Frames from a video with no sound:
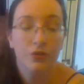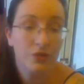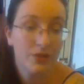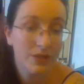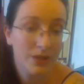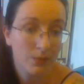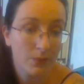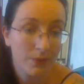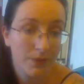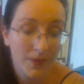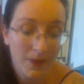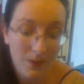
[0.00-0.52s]

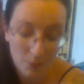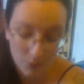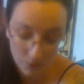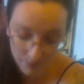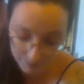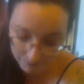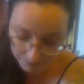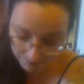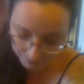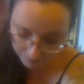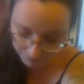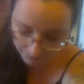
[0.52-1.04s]
stick with that
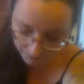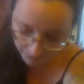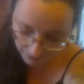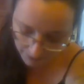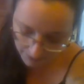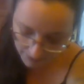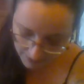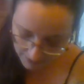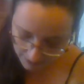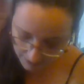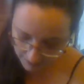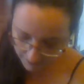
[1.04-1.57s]
one.
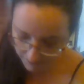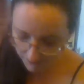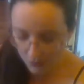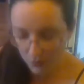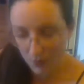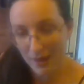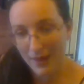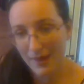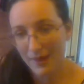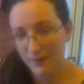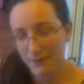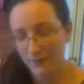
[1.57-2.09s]
If you
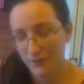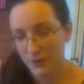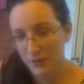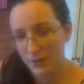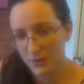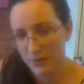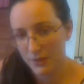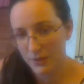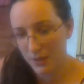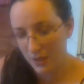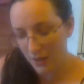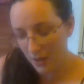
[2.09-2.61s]

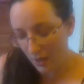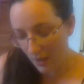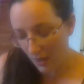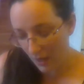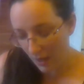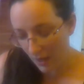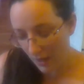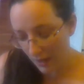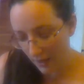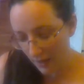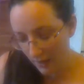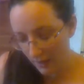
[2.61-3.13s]
haven't,
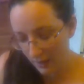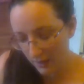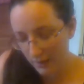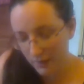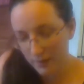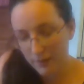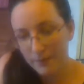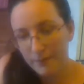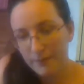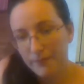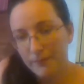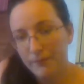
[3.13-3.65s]

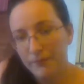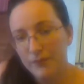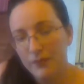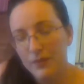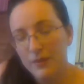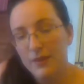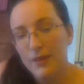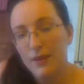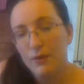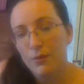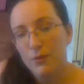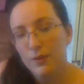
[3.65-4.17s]

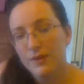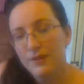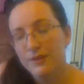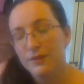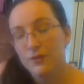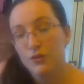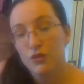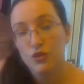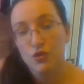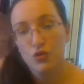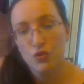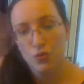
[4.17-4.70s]
there is
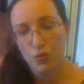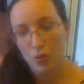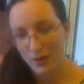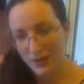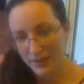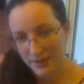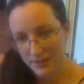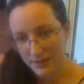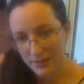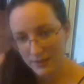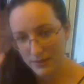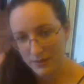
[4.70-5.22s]
the
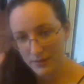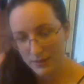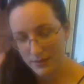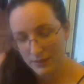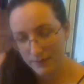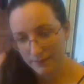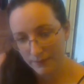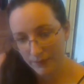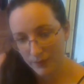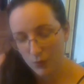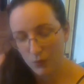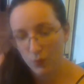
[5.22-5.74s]
Trident,
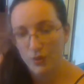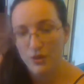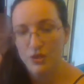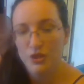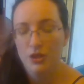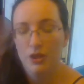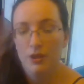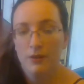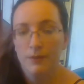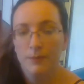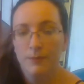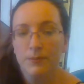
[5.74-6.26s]
which
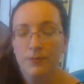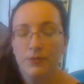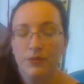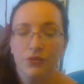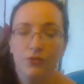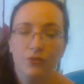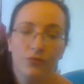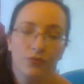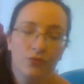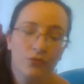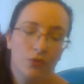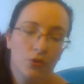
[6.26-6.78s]

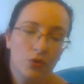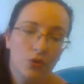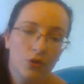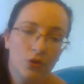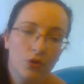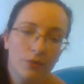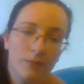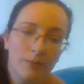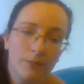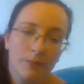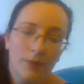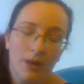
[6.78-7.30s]
comes
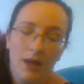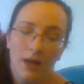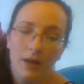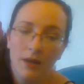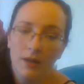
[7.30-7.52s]
from